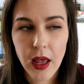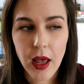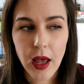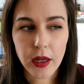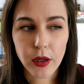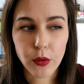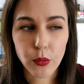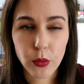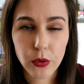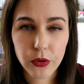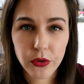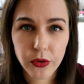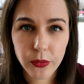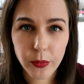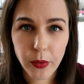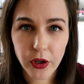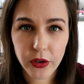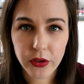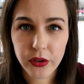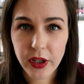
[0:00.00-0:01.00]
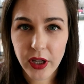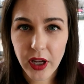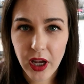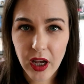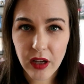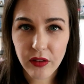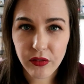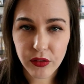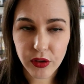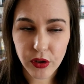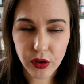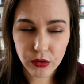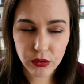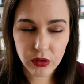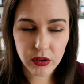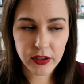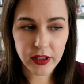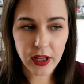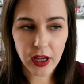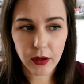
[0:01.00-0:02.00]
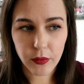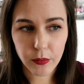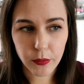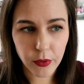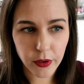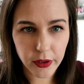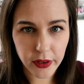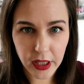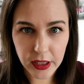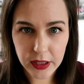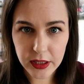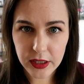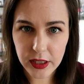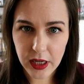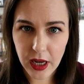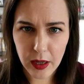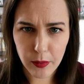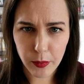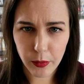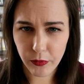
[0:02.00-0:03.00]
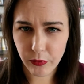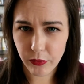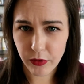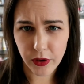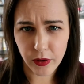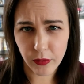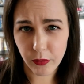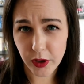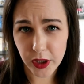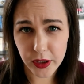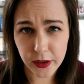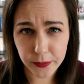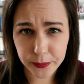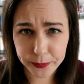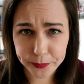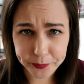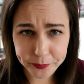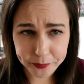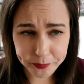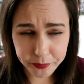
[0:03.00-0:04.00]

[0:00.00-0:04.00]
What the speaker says: and I was supposed to have an ultrasound, but that didn't happen for some reason.